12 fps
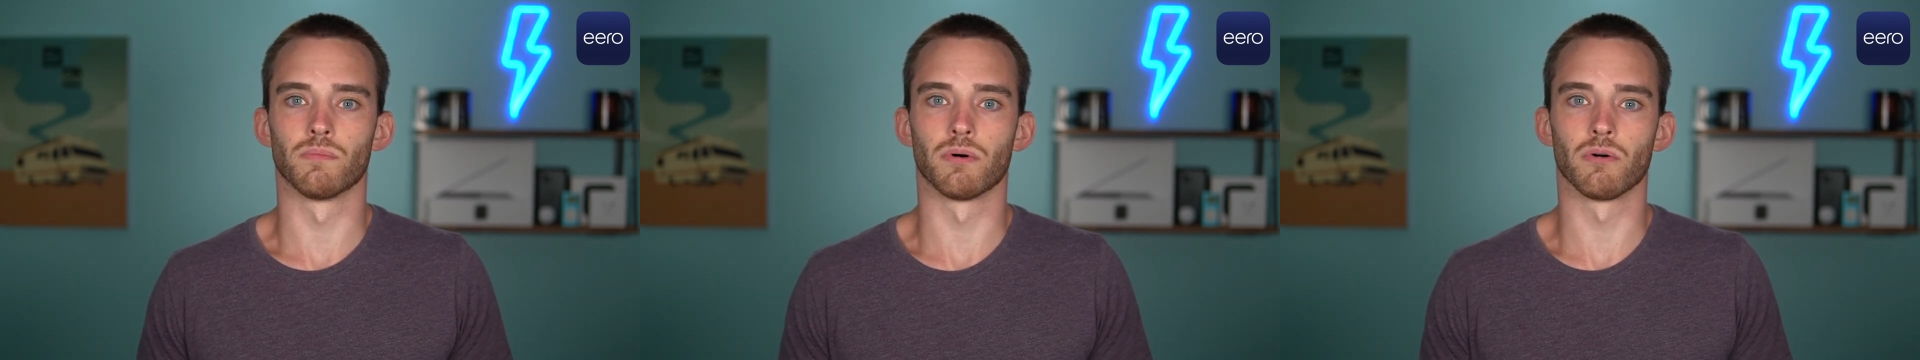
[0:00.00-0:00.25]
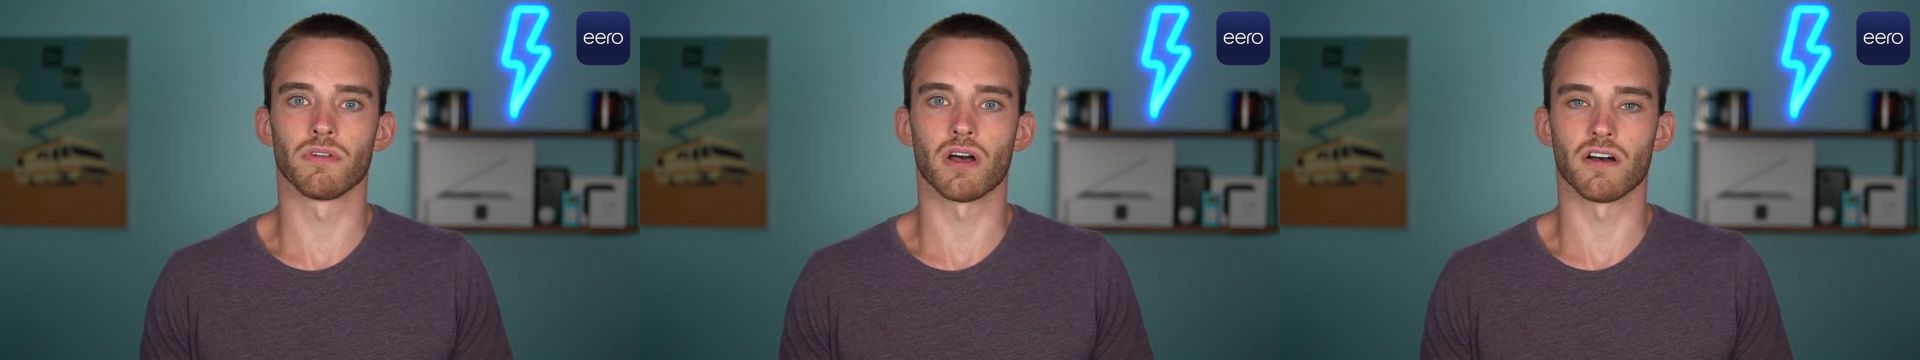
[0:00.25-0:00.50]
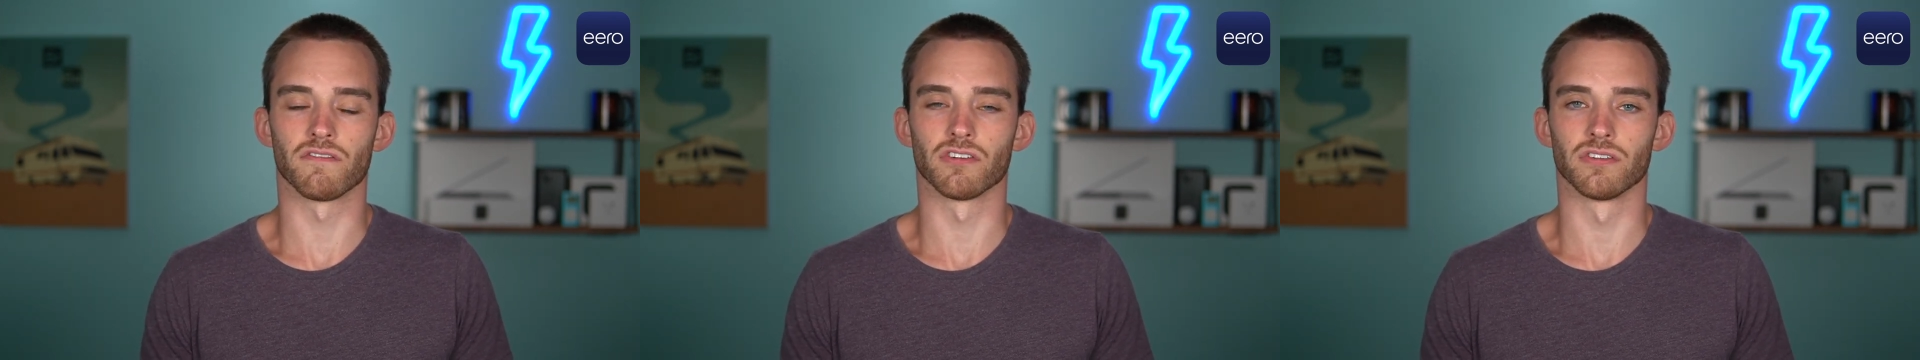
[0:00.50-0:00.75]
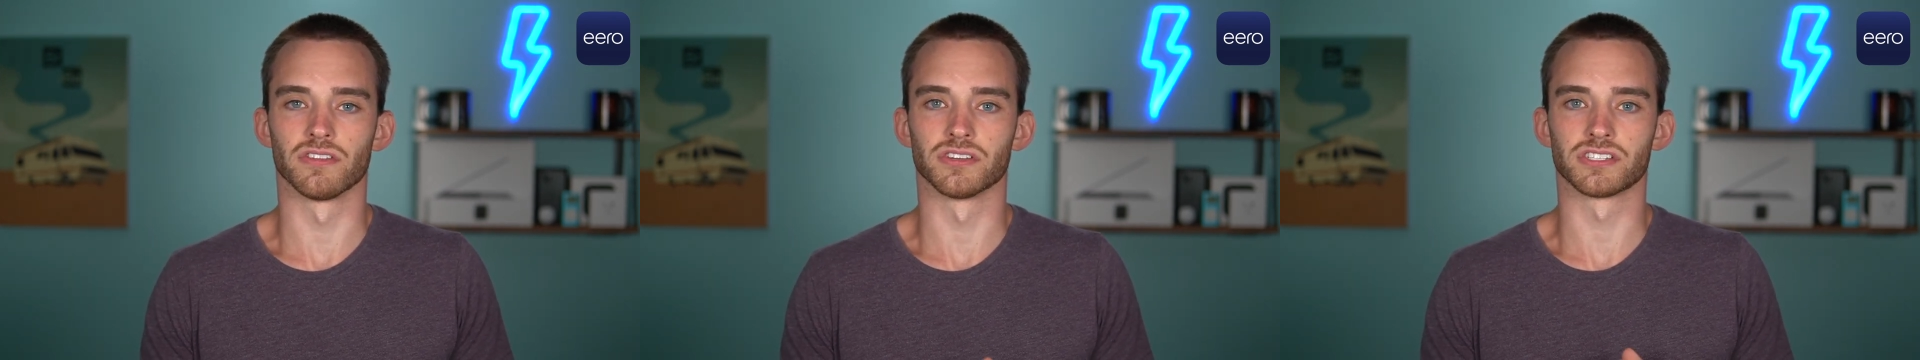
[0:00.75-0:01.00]
both
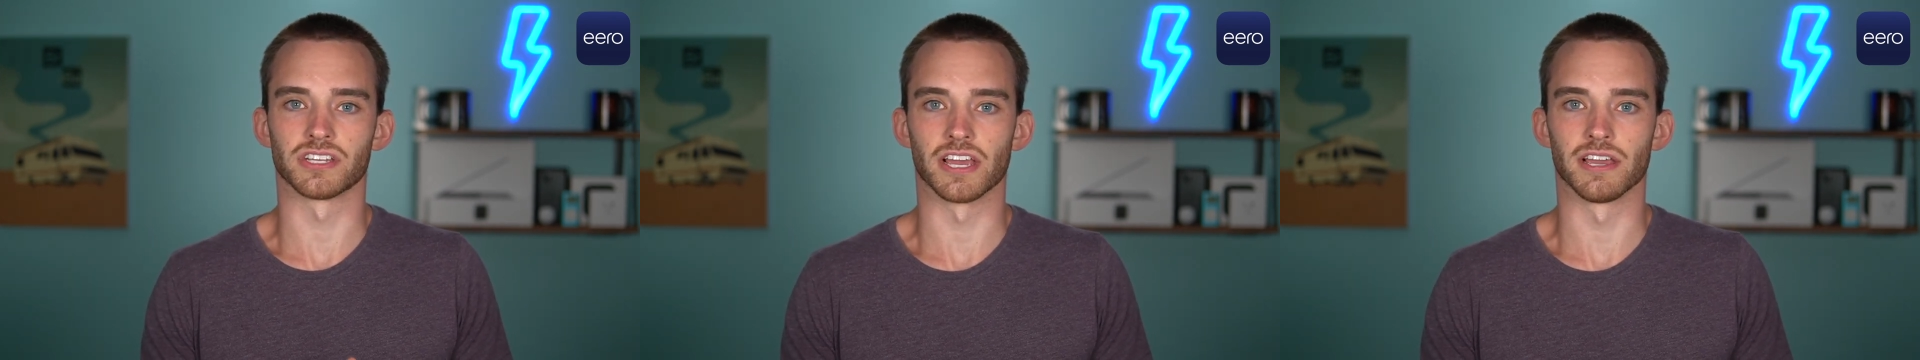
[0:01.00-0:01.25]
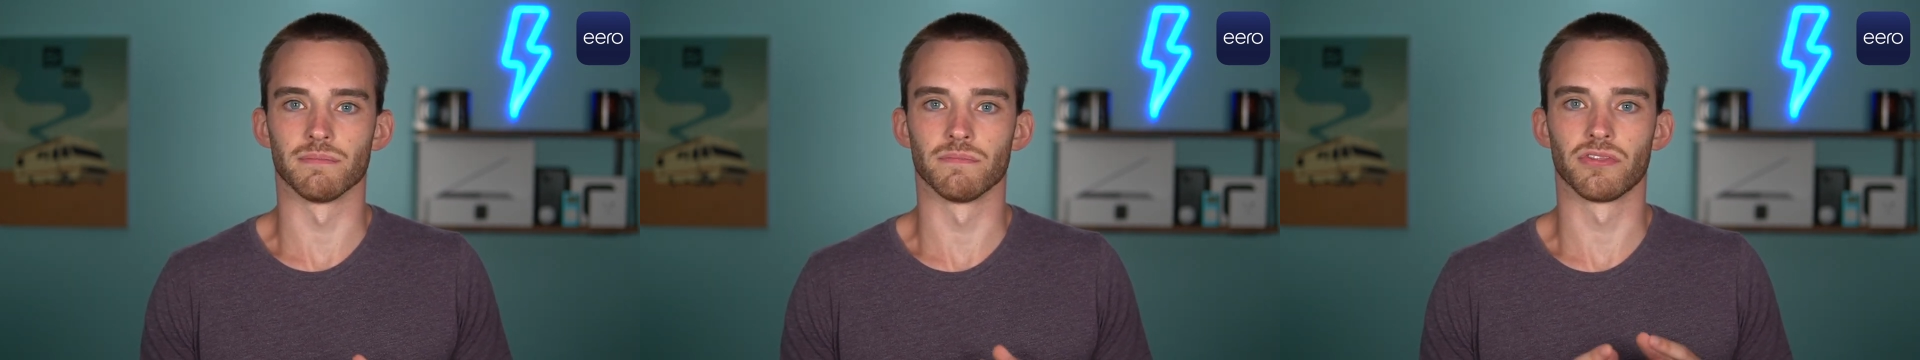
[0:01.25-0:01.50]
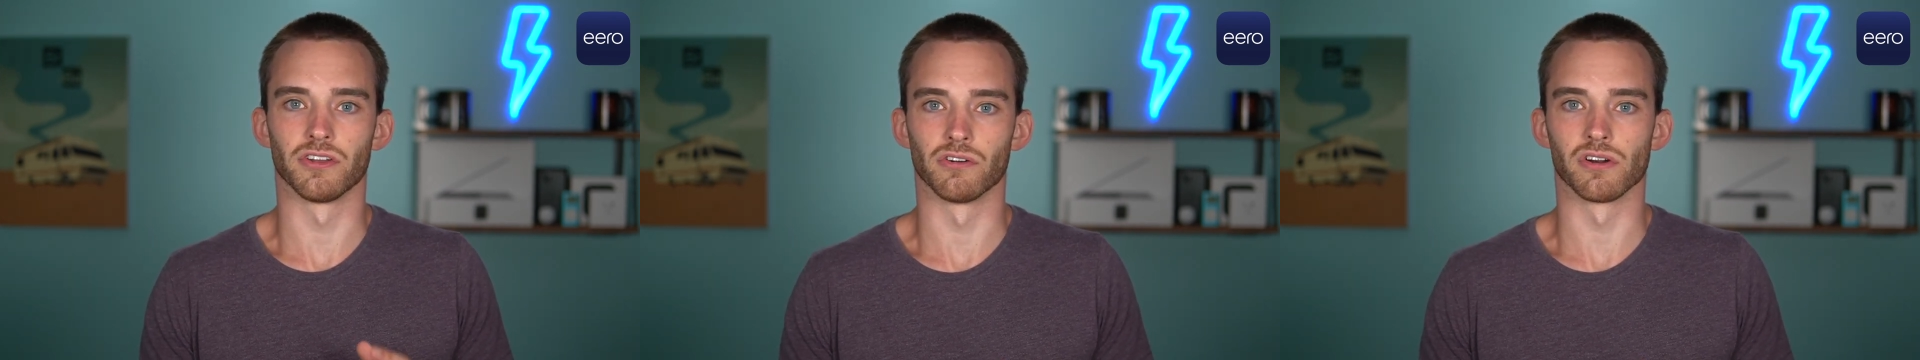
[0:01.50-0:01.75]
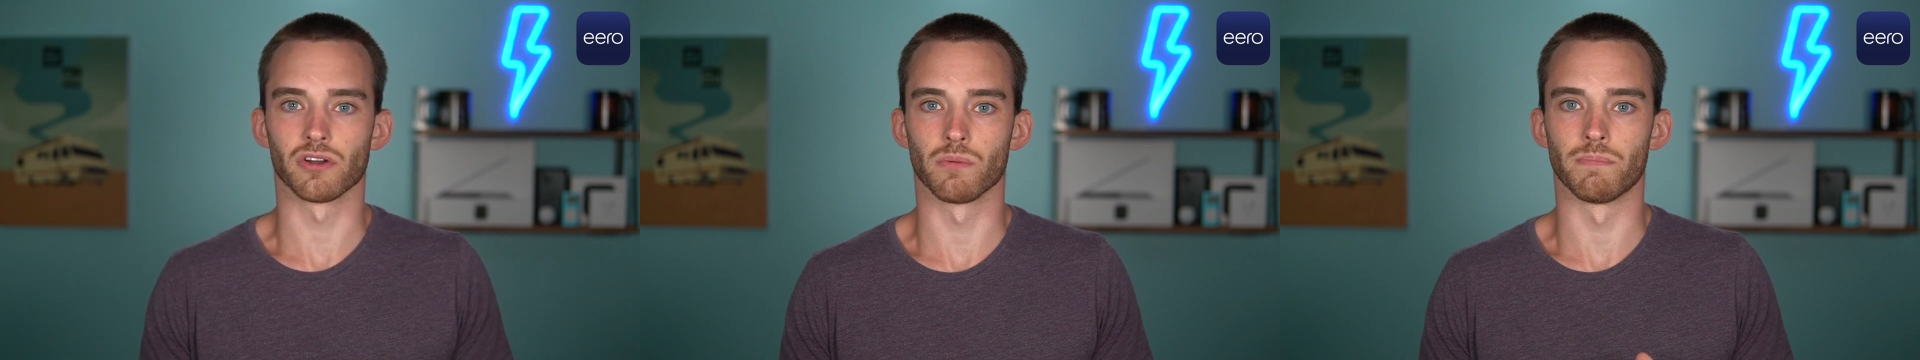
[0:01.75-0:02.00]
offer the same
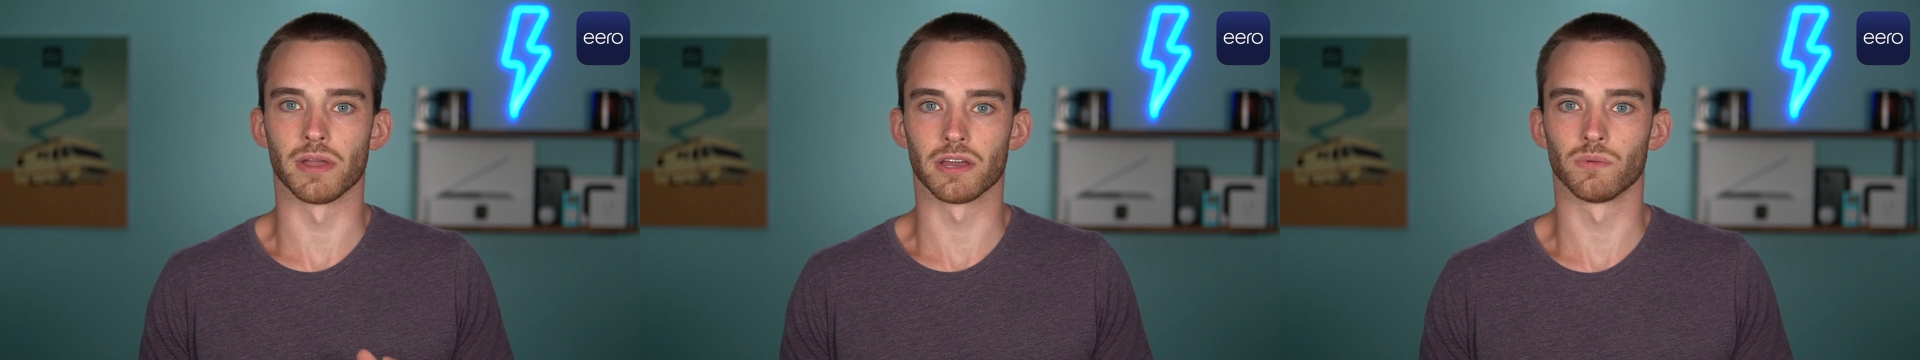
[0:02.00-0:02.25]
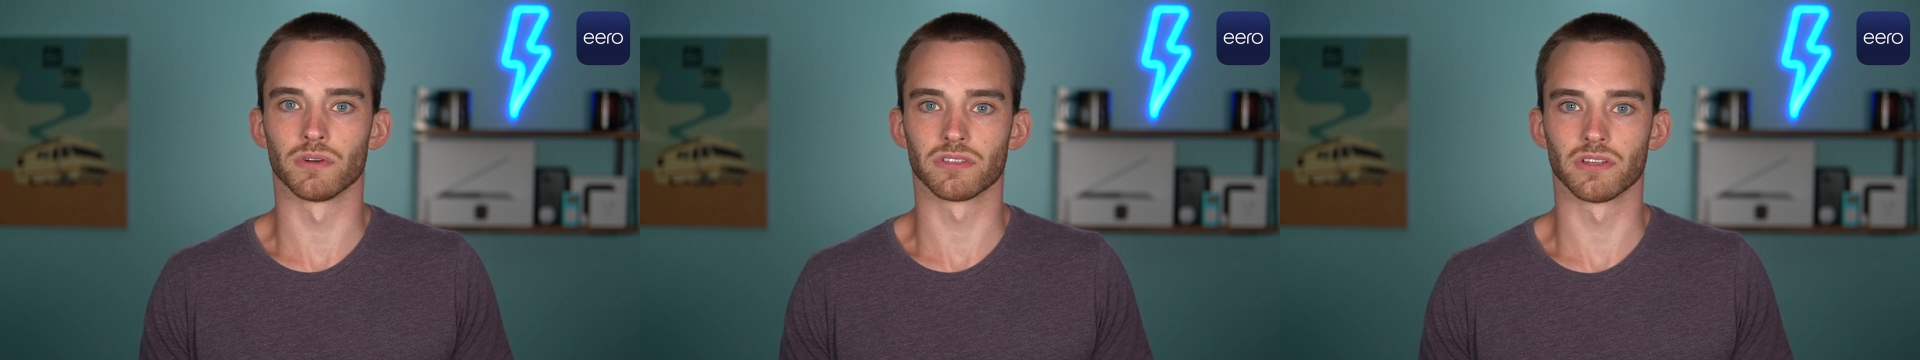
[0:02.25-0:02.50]
theoretical bandwidth